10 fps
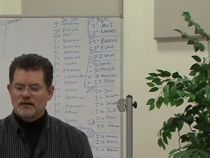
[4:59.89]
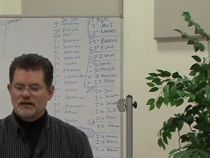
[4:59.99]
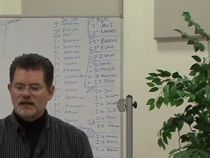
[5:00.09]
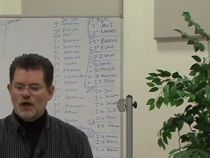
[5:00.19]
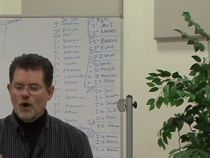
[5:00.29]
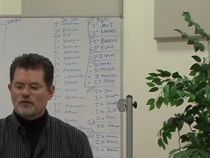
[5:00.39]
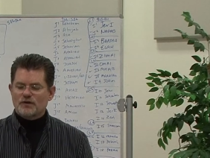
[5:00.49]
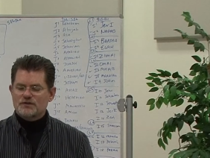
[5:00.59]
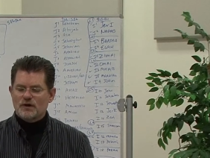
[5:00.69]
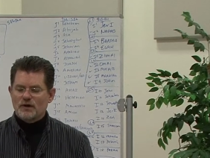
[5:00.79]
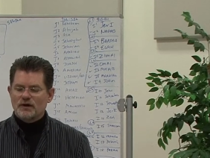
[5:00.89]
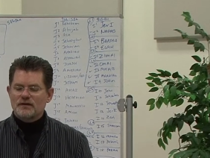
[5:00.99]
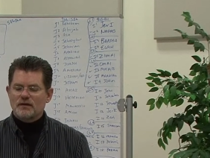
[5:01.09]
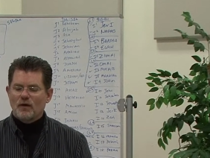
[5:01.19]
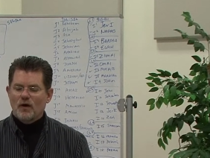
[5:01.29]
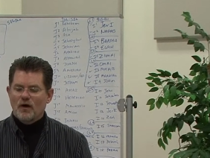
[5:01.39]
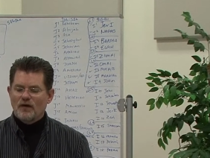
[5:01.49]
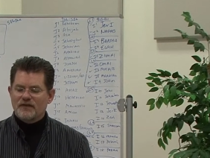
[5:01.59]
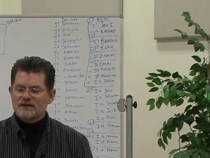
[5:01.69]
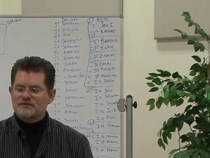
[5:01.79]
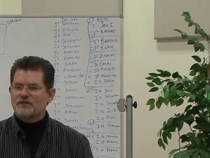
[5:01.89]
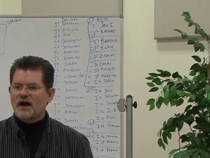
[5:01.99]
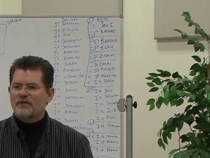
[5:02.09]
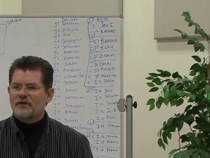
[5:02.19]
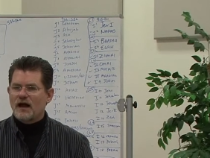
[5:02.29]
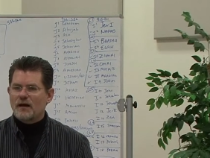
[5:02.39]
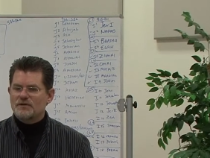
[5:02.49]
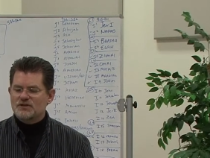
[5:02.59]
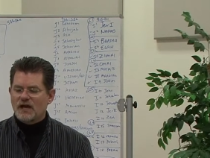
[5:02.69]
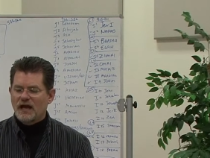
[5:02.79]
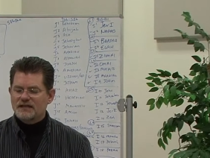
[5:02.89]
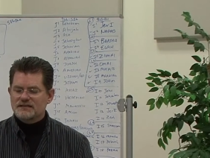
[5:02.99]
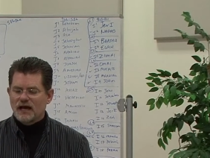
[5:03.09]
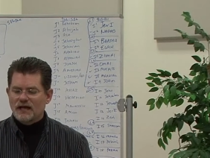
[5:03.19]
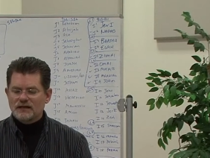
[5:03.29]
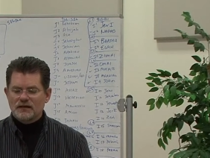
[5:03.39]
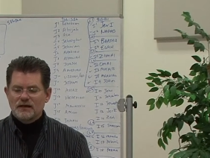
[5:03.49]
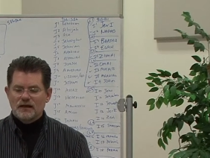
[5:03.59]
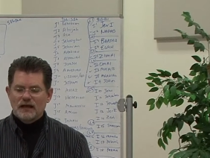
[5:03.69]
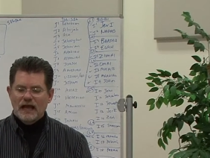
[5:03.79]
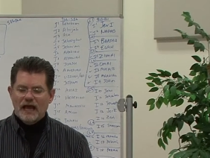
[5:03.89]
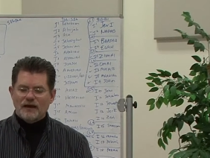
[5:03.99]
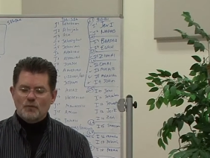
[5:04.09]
He overturned all that his father Abijah had done, and